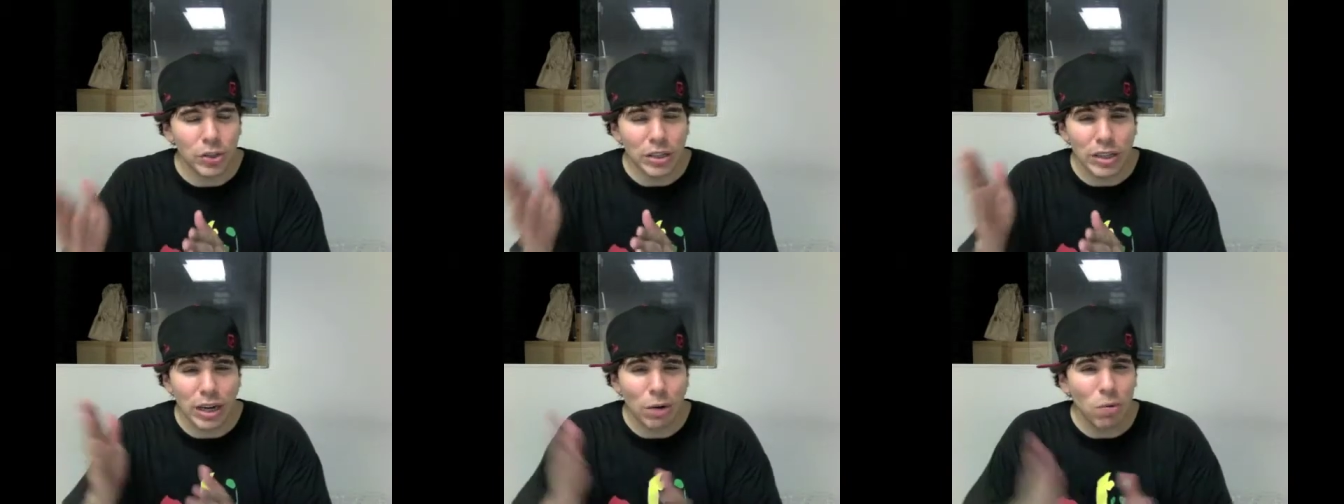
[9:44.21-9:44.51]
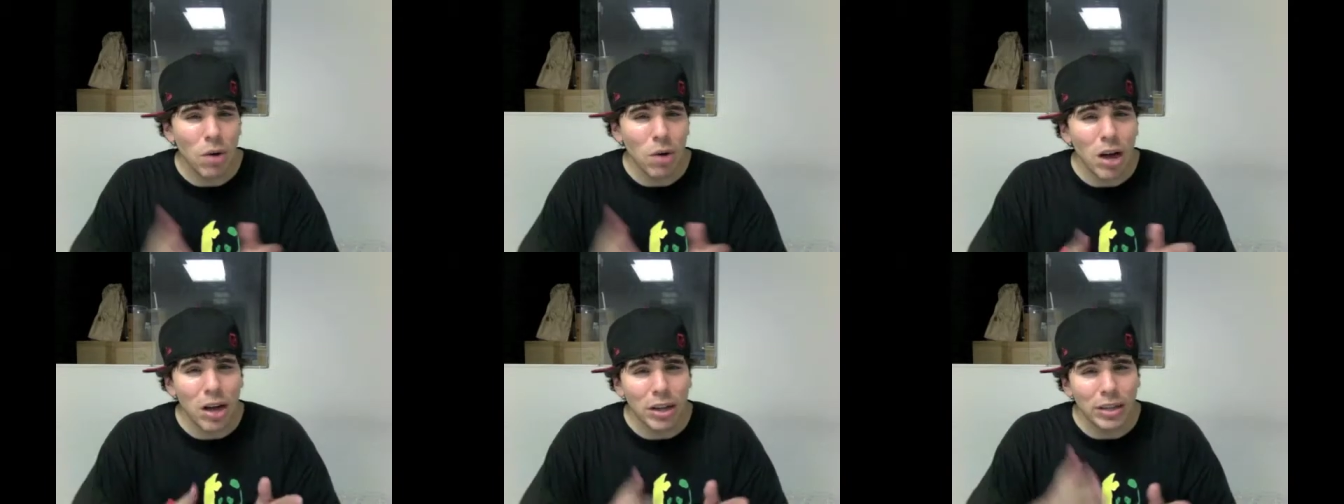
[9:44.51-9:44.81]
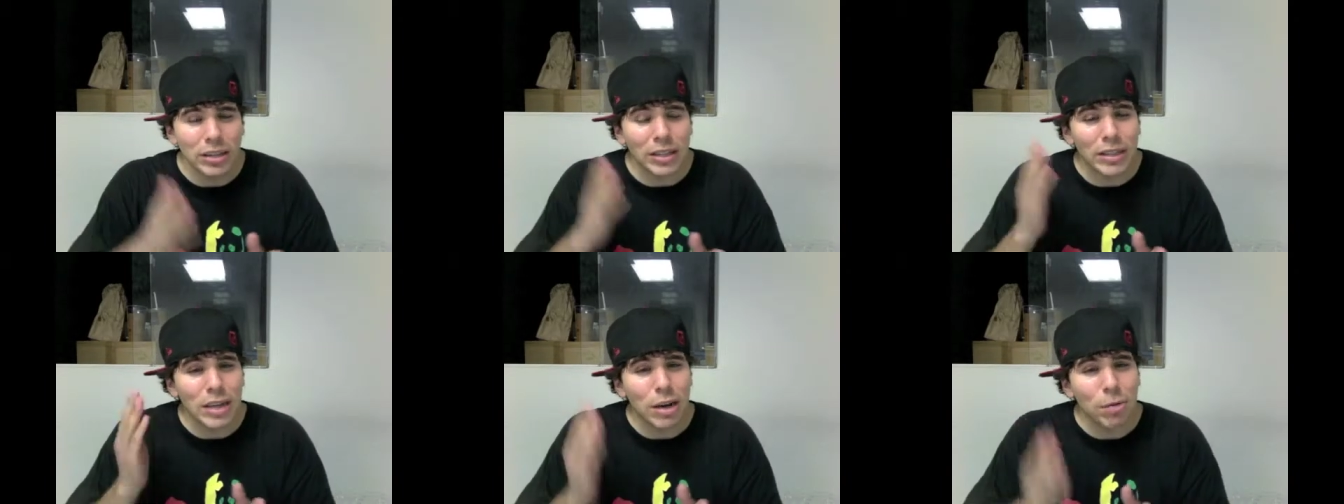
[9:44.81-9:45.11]
It's like, wow,
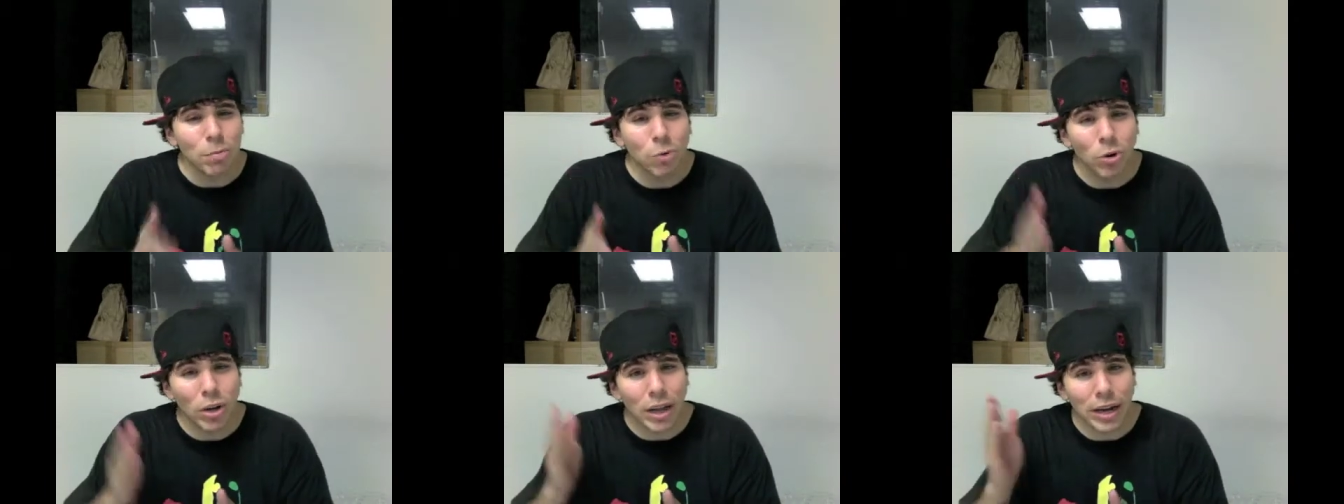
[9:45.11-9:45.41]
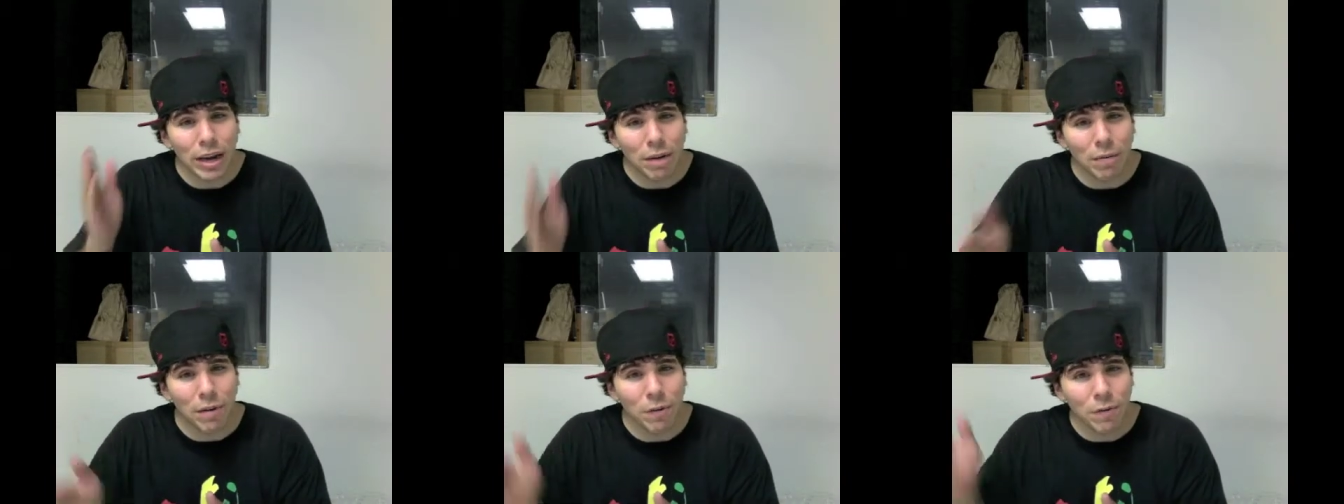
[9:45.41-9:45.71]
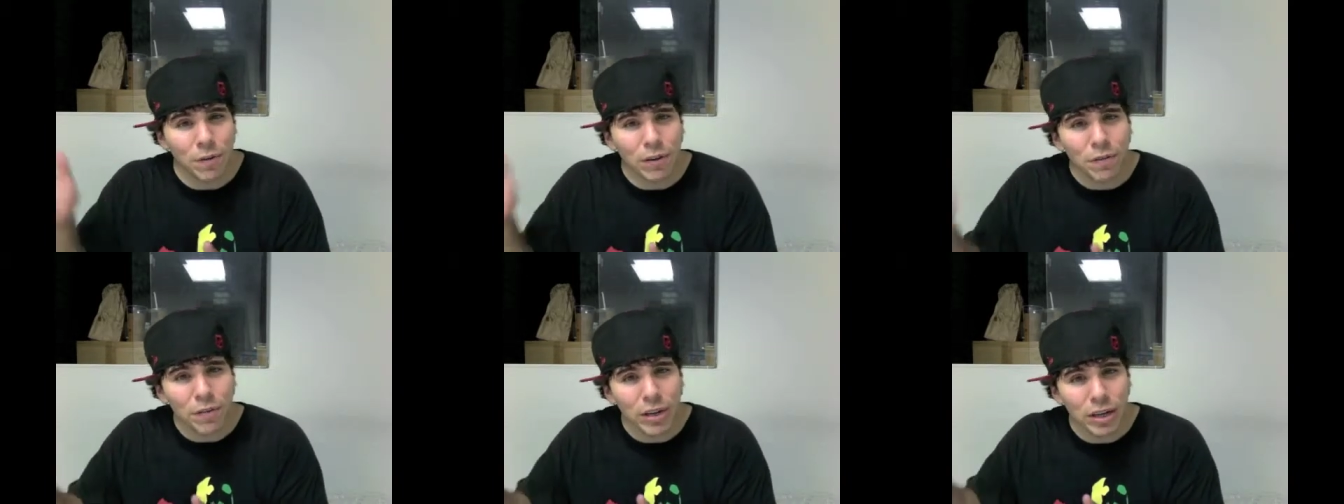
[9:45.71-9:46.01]
it's now more like every
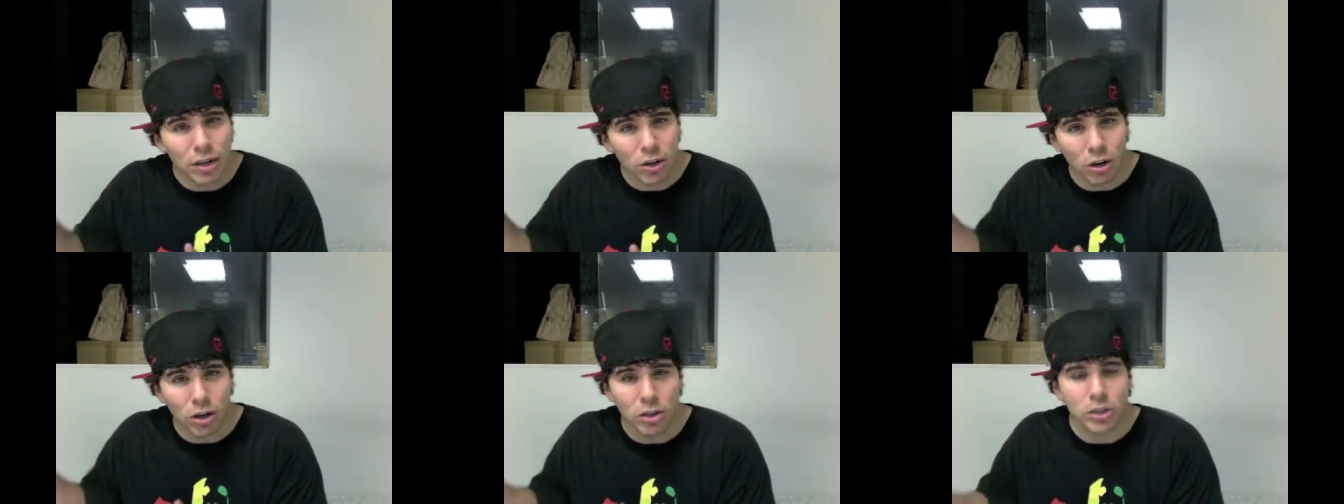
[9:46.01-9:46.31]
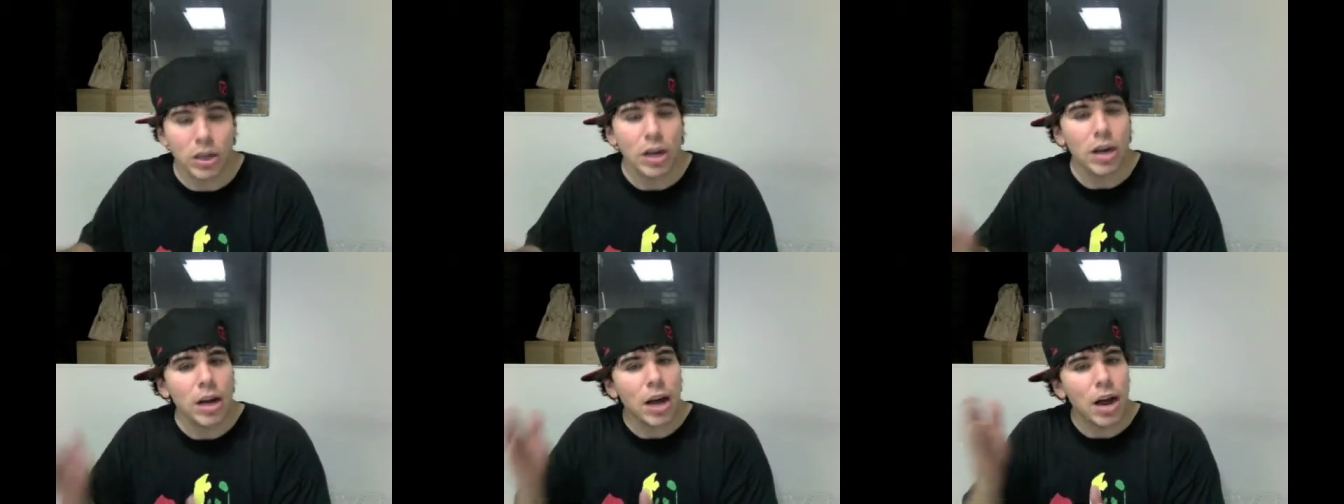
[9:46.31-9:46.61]
50 calls,